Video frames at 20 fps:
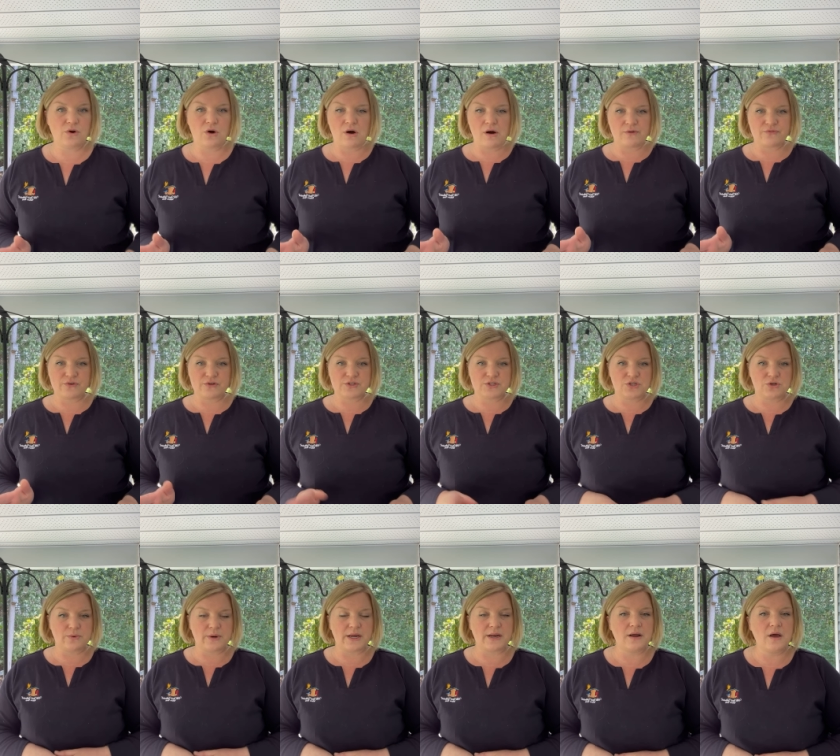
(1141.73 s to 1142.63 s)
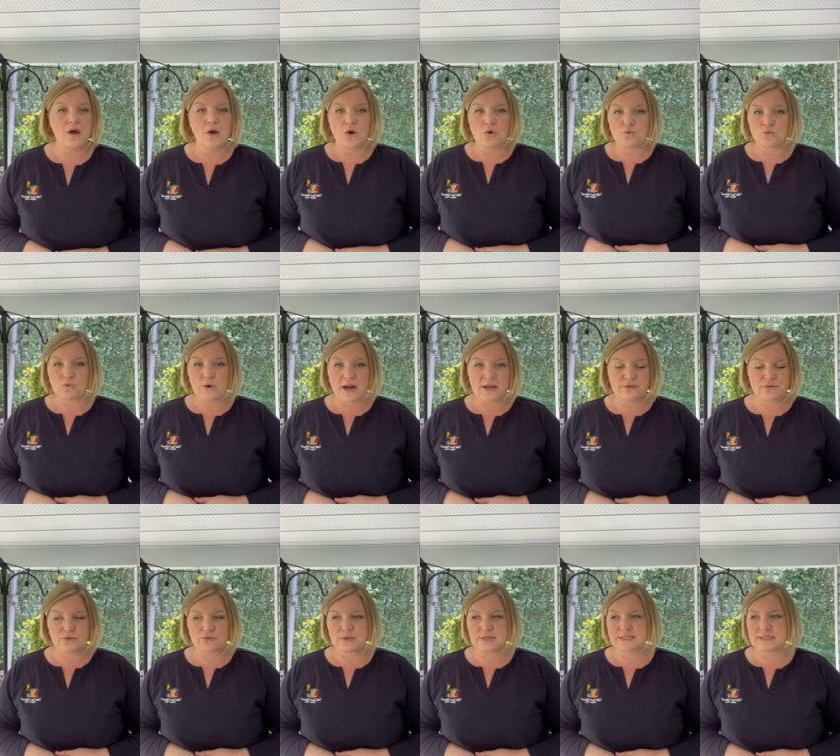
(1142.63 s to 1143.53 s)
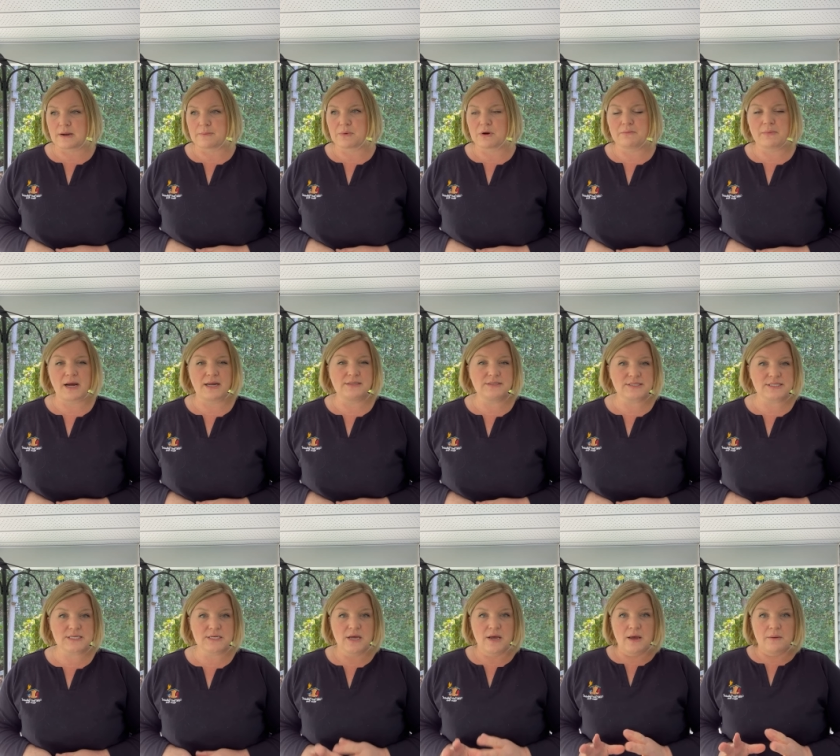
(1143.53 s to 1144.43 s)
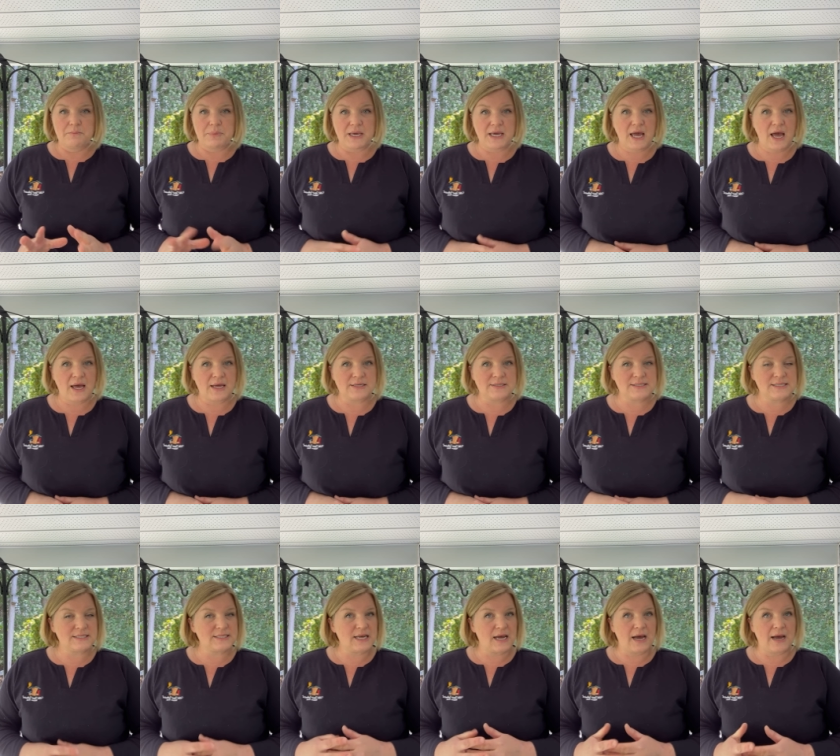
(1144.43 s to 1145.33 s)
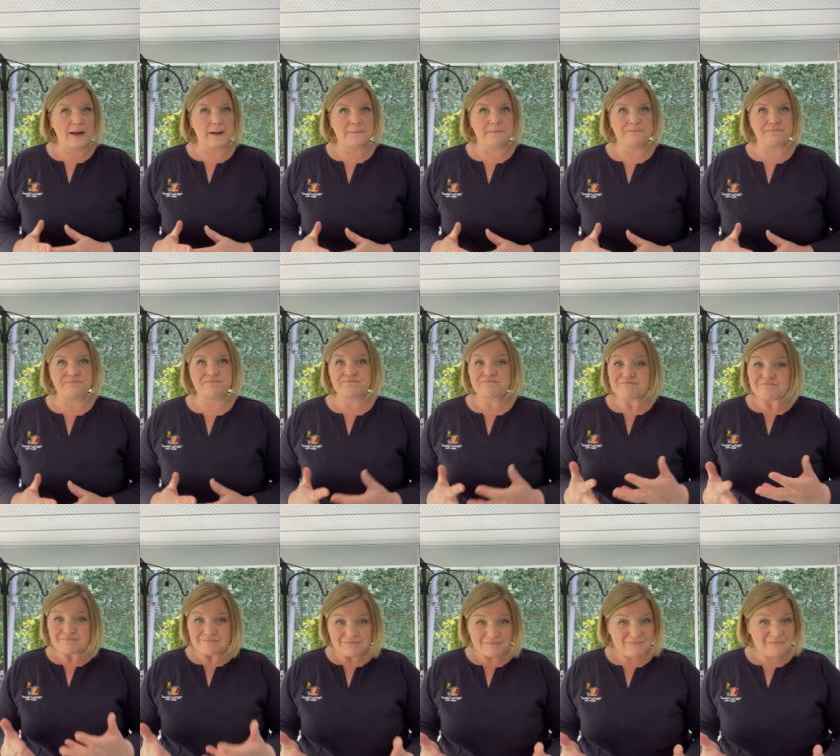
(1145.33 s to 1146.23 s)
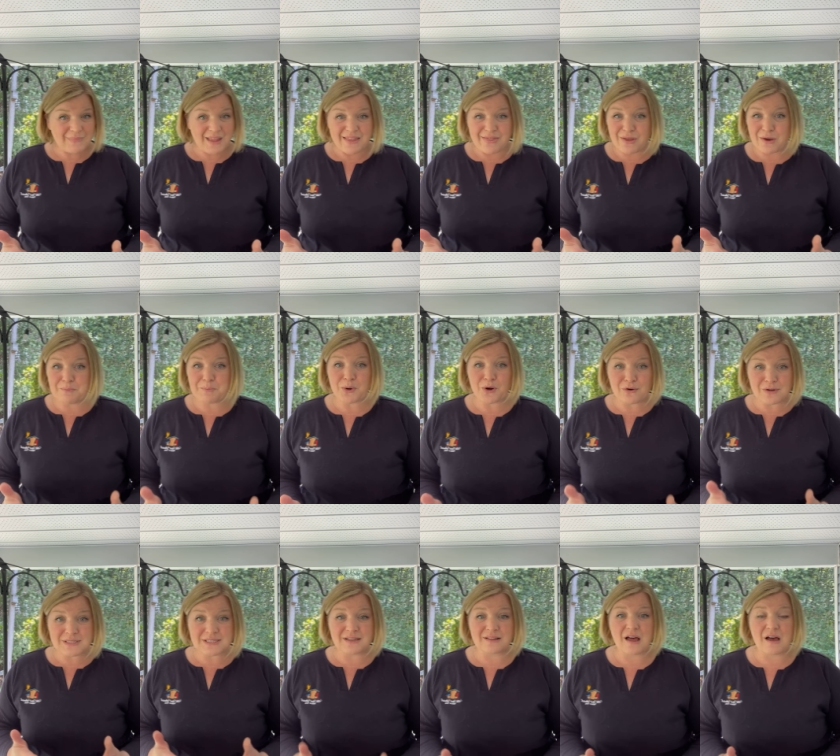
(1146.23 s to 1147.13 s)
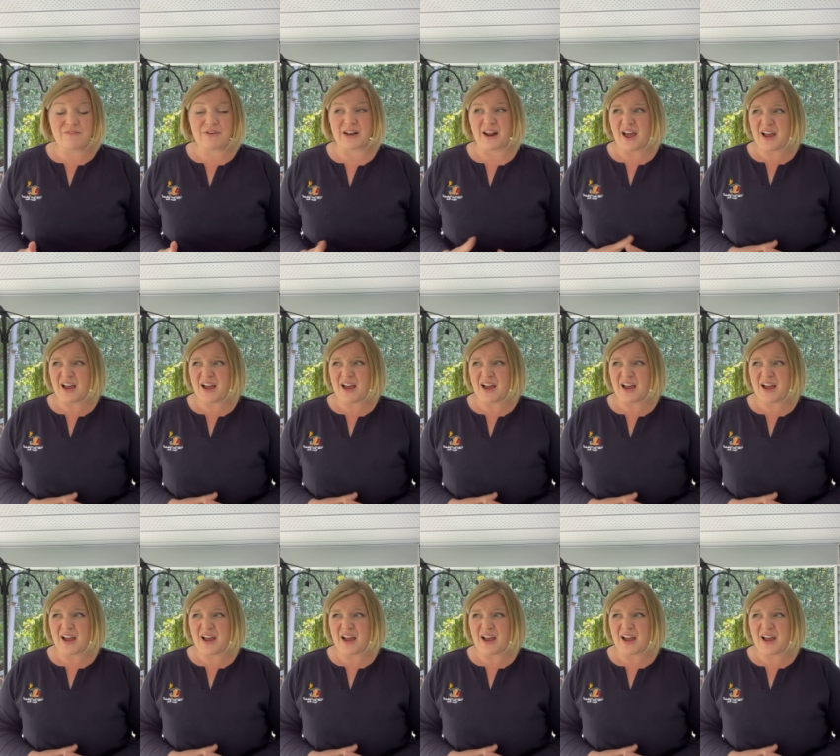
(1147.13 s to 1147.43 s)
to offer Suet right through the summer months because the birds love it.